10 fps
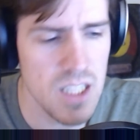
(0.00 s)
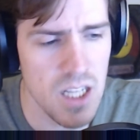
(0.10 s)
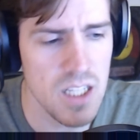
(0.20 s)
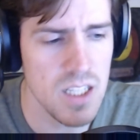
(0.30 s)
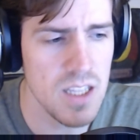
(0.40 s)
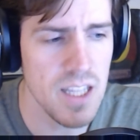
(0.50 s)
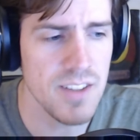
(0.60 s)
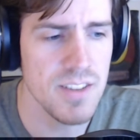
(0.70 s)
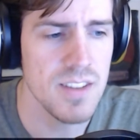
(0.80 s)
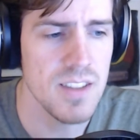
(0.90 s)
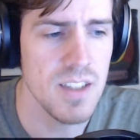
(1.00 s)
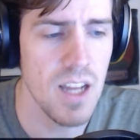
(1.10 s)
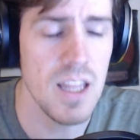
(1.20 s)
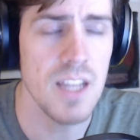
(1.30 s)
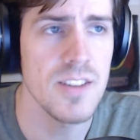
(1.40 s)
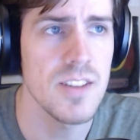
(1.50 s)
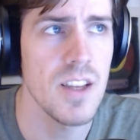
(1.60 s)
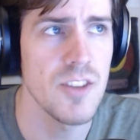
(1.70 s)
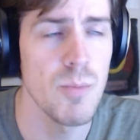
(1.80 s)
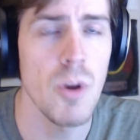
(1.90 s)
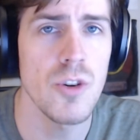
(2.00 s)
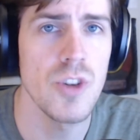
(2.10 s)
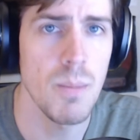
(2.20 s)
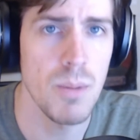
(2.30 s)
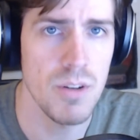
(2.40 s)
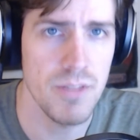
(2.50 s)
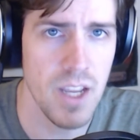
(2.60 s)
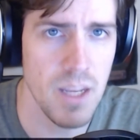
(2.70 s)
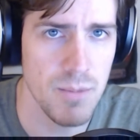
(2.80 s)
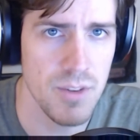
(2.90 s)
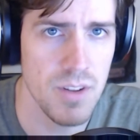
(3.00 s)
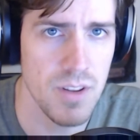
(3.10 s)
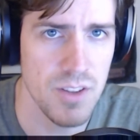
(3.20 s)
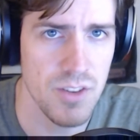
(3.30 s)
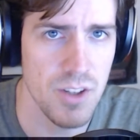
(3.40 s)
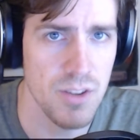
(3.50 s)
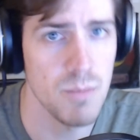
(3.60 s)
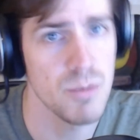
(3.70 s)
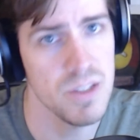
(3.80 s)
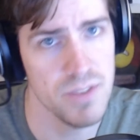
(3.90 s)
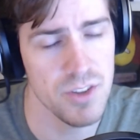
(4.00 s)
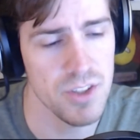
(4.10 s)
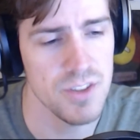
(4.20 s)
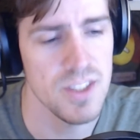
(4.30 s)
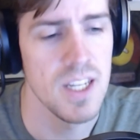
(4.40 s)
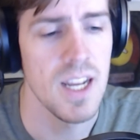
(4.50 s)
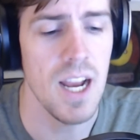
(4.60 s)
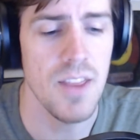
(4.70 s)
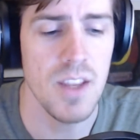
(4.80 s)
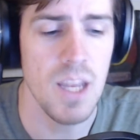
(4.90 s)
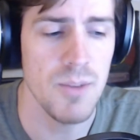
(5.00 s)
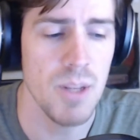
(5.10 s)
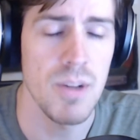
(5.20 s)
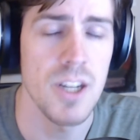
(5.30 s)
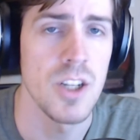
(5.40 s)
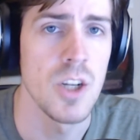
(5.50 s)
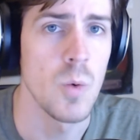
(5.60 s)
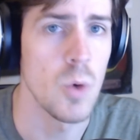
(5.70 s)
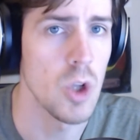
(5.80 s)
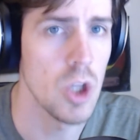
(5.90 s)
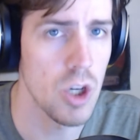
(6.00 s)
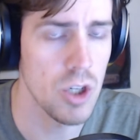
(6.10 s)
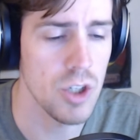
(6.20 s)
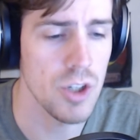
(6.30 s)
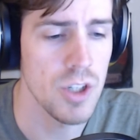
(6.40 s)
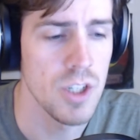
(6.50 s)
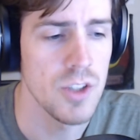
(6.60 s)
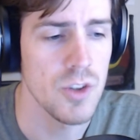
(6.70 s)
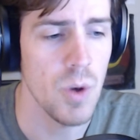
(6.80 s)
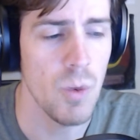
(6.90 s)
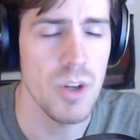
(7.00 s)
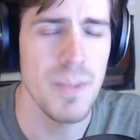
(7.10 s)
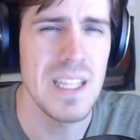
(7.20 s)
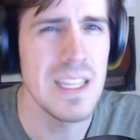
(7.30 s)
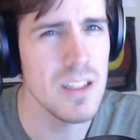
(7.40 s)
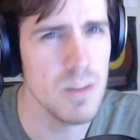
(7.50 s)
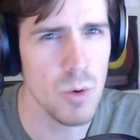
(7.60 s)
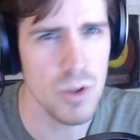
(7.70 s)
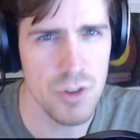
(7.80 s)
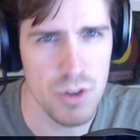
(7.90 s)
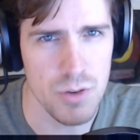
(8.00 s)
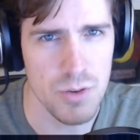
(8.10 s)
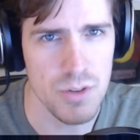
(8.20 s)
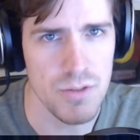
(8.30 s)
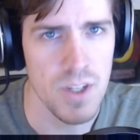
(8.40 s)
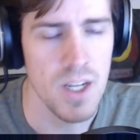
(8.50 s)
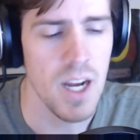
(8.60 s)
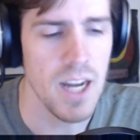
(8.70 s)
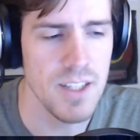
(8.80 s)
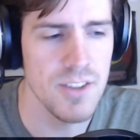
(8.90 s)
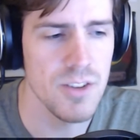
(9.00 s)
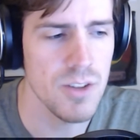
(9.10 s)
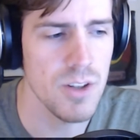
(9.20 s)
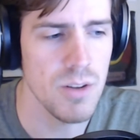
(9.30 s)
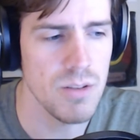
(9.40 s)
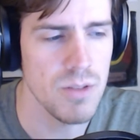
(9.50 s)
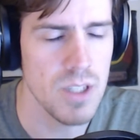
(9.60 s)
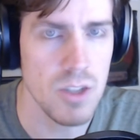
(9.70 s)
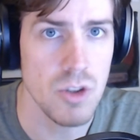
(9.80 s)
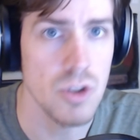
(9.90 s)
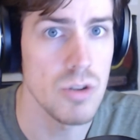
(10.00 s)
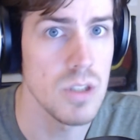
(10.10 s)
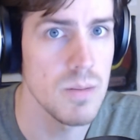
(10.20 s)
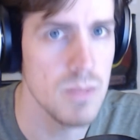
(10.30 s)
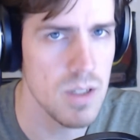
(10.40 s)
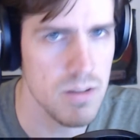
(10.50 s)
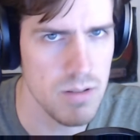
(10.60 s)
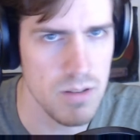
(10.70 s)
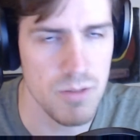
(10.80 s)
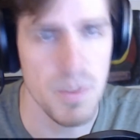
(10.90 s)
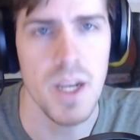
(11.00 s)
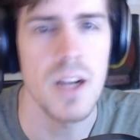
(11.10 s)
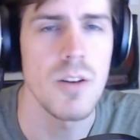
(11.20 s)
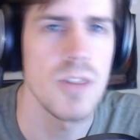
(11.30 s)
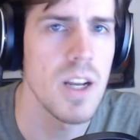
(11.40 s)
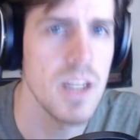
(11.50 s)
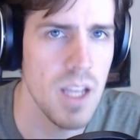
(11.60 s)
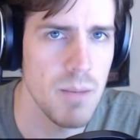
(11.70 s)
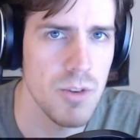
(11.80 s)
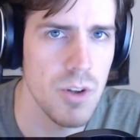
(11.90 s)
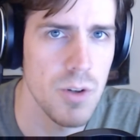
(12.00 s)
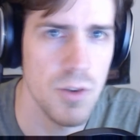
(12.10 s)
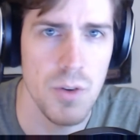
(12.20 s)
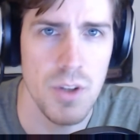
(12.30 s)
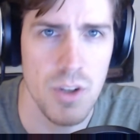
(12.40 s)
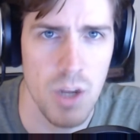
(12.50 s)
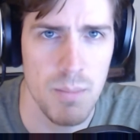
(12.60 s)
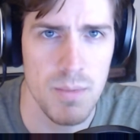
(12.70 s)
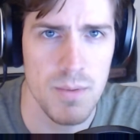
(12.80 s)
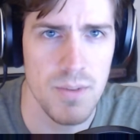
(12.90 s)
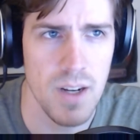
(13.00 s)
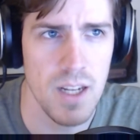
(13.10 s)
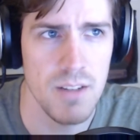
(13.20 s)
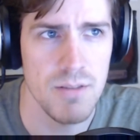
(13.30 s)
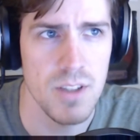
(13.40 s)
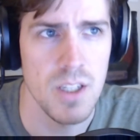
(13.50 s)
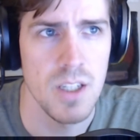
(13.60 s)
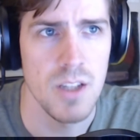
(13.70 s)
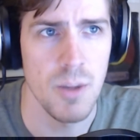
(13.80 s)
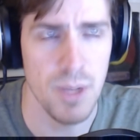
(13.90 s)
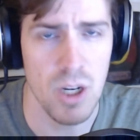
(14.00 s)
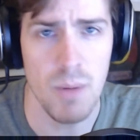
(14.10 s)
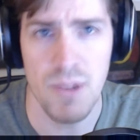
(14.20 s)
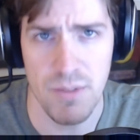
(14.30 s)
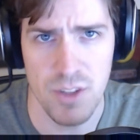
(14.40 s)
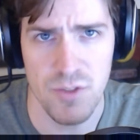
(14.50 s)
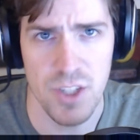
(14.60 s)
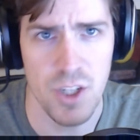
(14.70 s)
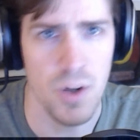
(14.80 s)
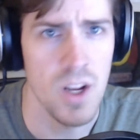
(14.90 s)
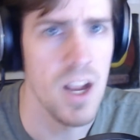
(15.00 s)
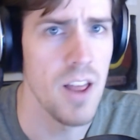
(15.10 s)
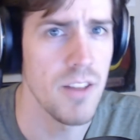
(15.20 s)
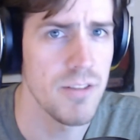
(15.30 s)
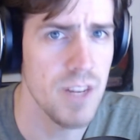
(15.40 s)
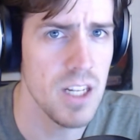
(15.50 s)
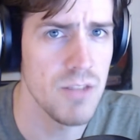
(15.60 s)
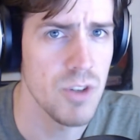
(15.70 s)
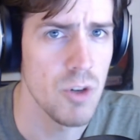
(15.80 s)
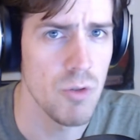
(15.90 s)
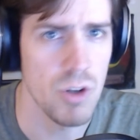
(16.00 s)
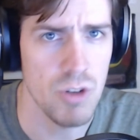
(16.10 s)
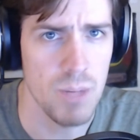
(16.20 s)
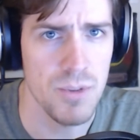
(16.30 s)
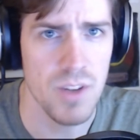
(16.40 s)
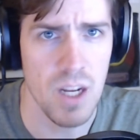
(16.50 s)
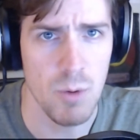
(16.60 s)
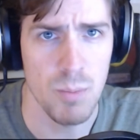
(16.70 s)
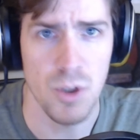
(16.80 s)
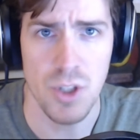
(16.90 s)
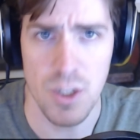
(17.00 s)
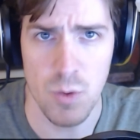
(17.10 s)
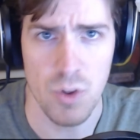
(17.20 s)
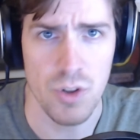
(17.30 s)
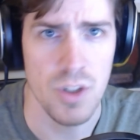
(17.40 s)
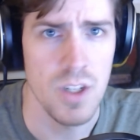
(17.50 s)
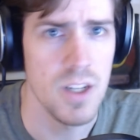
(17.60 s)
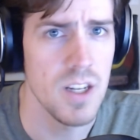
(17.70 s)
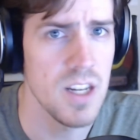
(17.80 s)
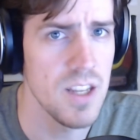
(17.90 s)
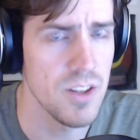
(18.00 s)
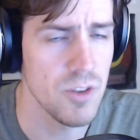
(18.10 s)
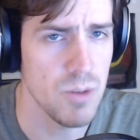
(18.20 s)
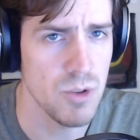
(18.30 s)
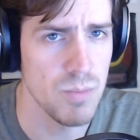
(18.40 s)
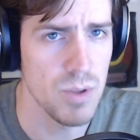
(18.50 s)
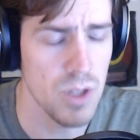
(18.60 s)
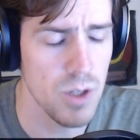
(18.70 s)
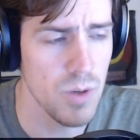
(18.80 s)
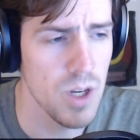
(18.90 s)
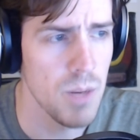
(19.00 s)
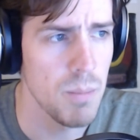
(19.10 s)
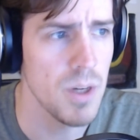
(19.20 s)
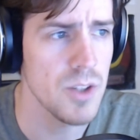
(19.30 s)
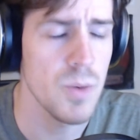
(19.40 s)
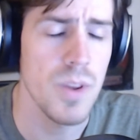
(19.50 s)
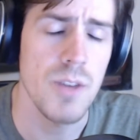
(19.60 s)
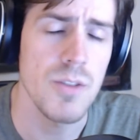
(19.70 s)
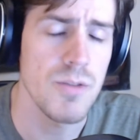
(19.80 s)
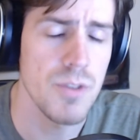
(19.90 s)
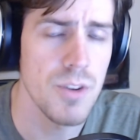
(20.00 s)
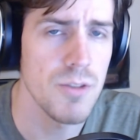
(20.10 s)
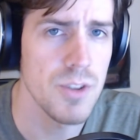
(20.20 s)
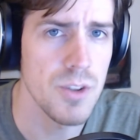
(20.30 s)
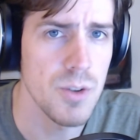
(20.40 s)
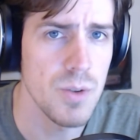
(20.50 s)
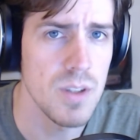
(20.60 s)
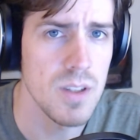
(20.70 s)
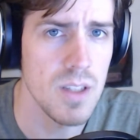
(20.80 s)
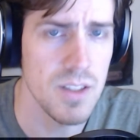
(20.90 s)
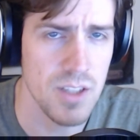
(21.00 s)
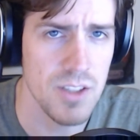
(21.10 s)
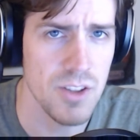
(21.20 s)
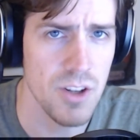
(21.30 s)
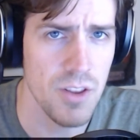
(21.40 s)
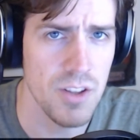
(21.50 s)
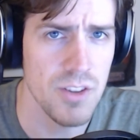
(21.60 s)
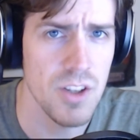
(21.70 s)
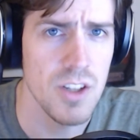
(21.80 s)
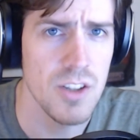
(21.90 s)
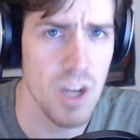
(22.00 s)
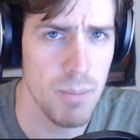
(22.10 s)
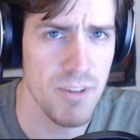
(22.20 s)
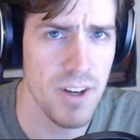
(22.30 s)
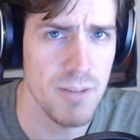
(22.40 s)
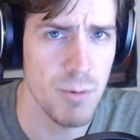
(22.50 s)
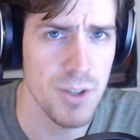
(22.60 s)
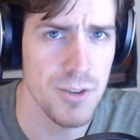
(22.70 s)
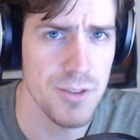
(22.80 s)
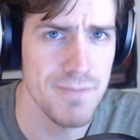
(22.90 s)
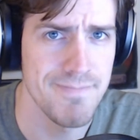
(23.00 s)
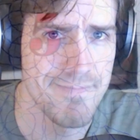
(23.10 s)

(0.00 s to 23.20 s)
a smaller number of games this year than previous years, and the games I played were longer, so I wanted to be a little more exclusive. I did still go through the extreme effort of picking out 10 games though, so the top 5, there'll be the top 5 in this video, and the 5 runner-ups I will put in order in the description below. But without further ado, let's get started on these top 5 winners.